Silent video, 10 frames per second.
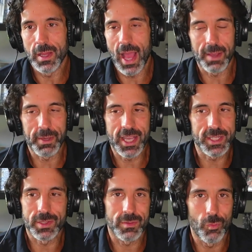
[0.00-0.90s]

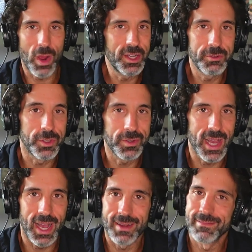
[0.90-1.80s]
because when you do
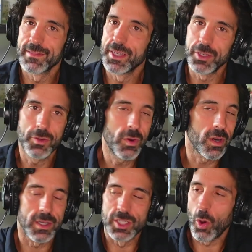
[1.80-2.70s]
that, you
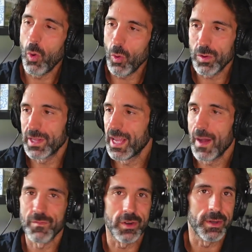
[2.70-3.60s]
are totally
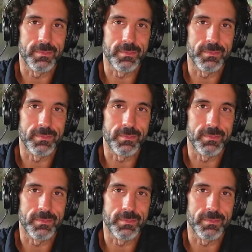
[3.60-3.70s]
up for